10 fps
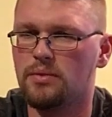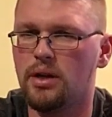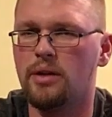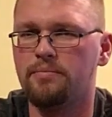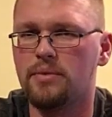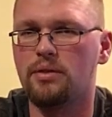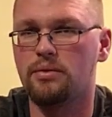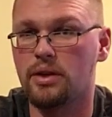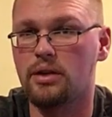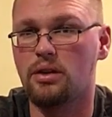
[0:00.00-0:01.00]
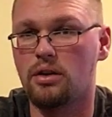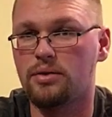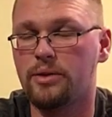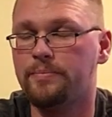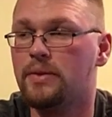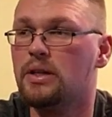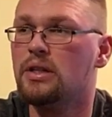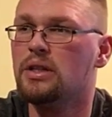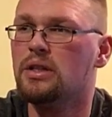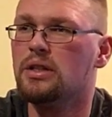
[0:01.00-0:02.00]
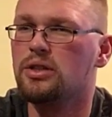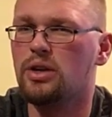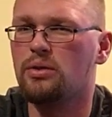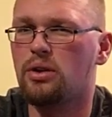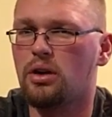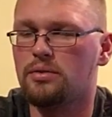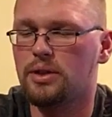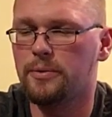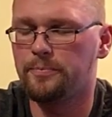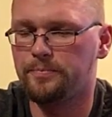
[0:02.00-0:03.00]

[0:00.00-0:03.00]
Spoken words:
Yeah, definitely coffee. Ground coffee.